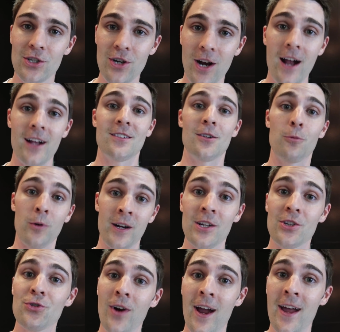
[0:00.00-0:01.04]
you try it. So we're
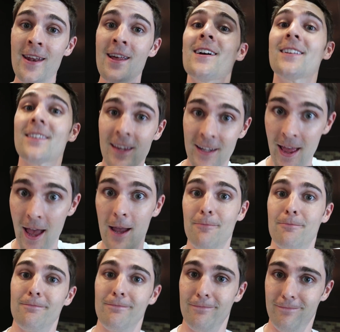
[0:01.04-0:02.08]
gonna try it today.